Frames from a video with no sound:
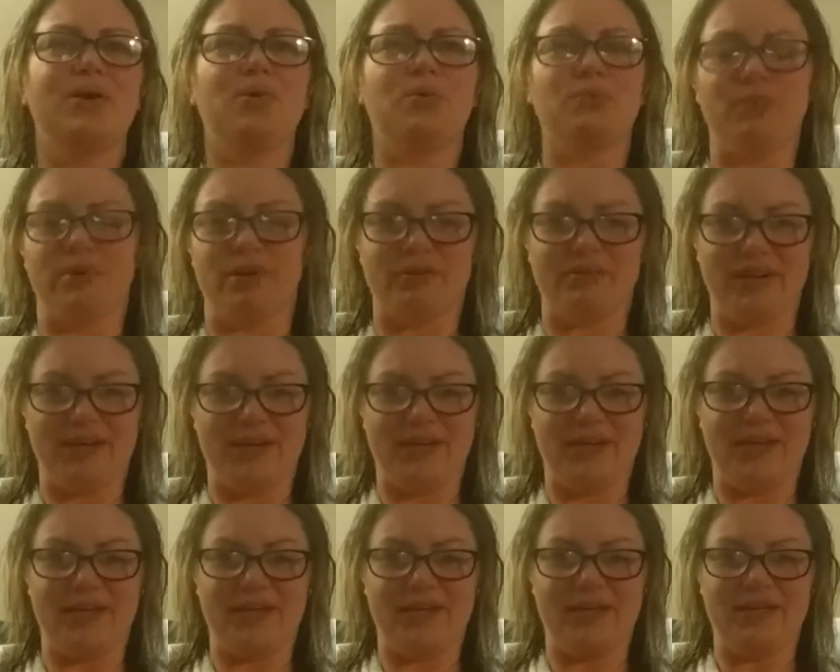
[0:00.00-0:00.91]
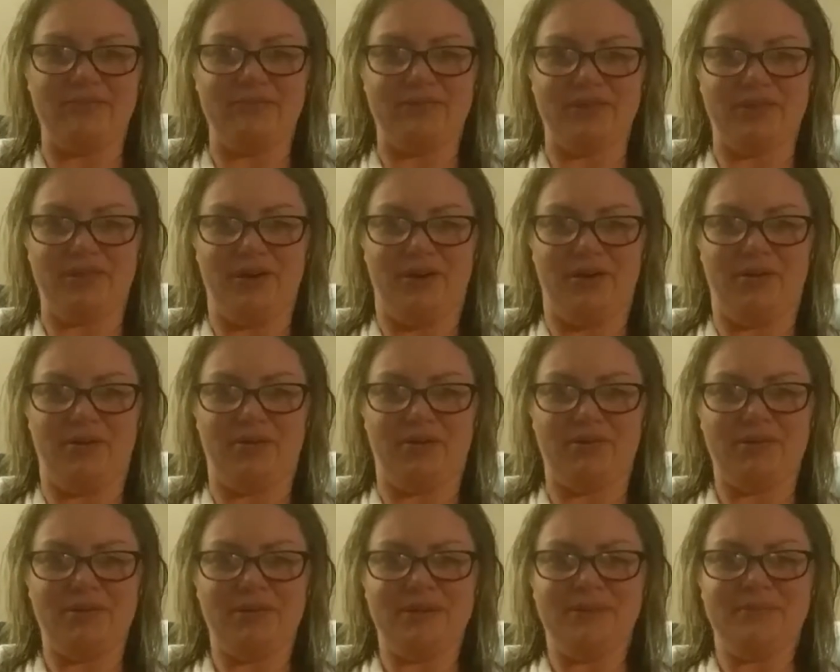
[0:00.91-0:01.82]
worried, even
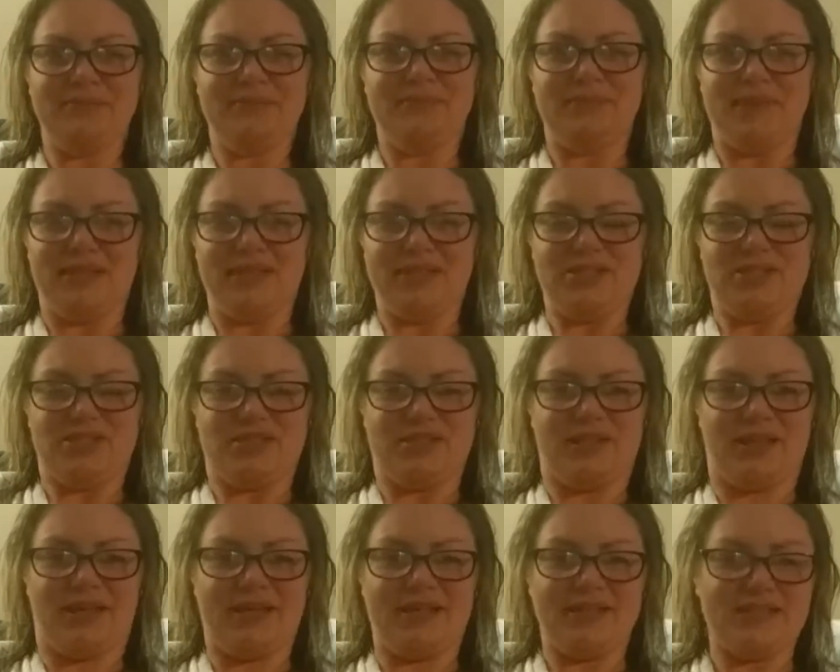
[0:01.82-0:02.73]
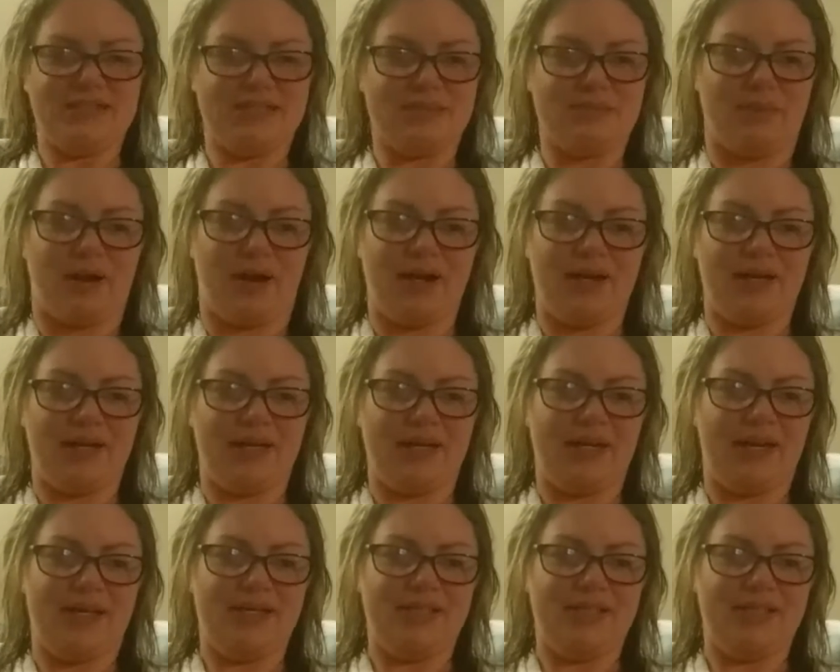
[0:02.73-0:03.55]
though it's light spotting.